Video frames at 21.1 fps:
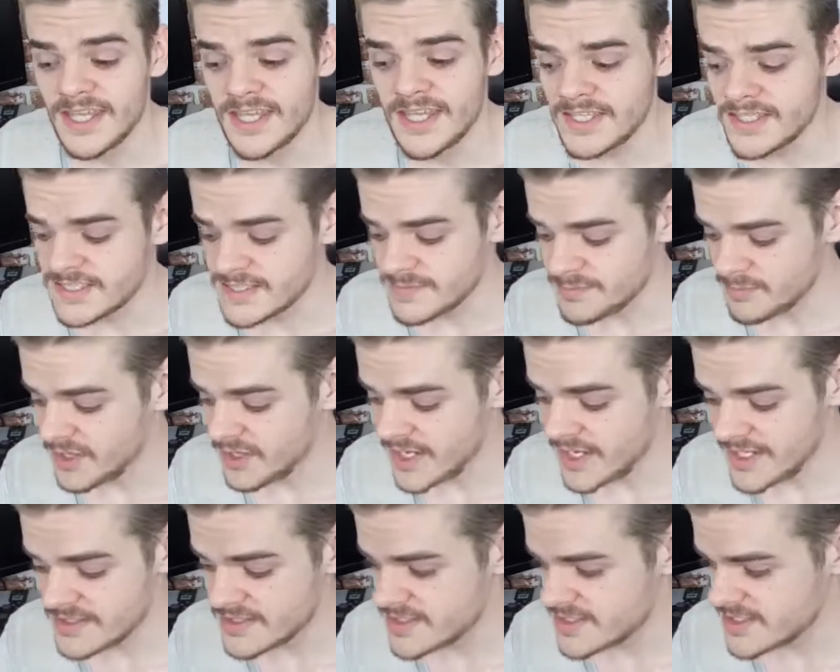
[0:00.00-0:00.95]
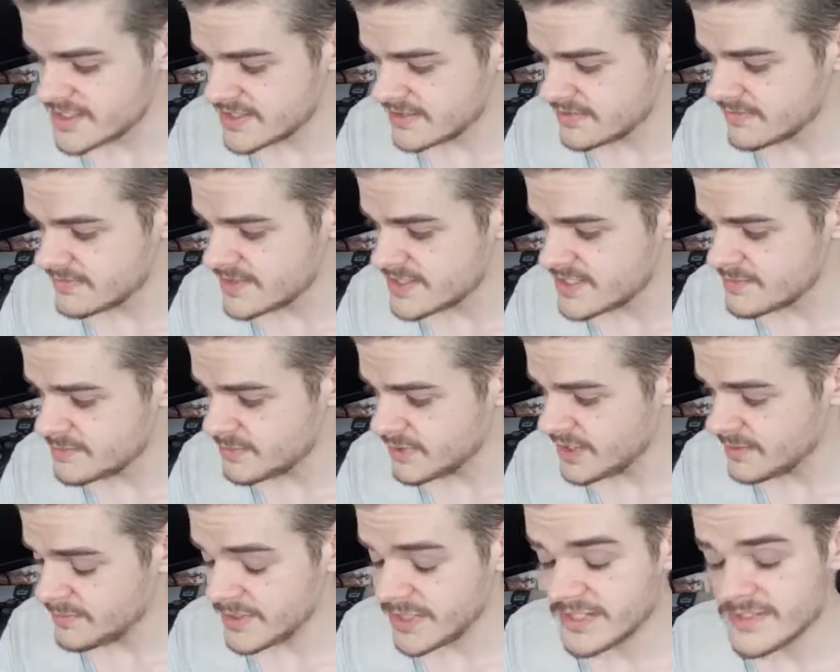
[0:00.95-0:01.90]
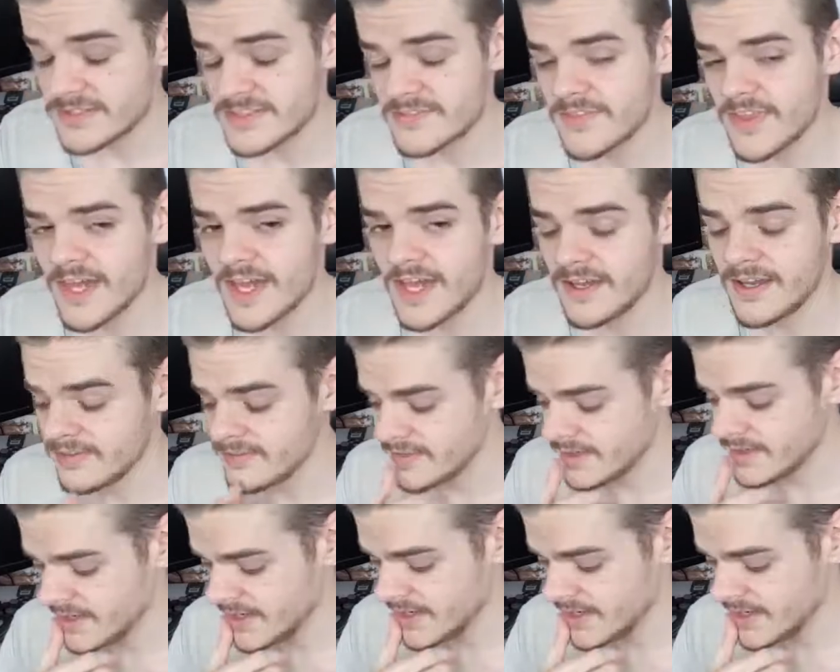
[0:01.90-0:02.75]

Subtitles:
into place, simply because of that.